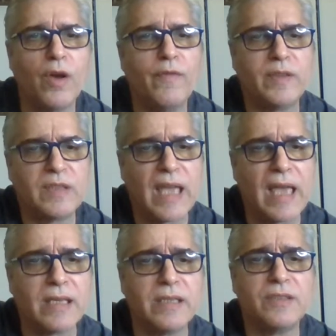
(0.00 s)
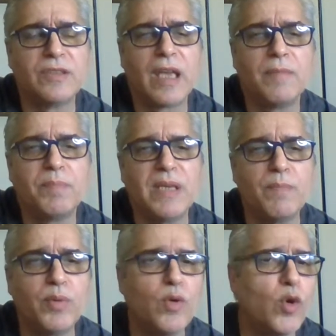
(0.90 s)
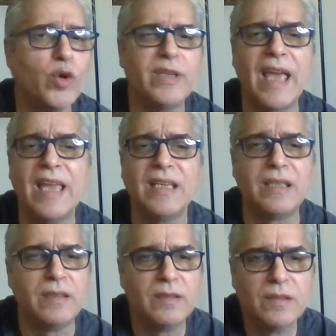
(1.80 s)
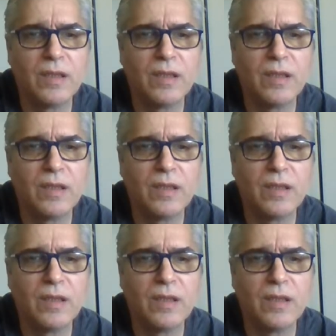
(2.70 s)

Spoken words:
of Italians and people, or in any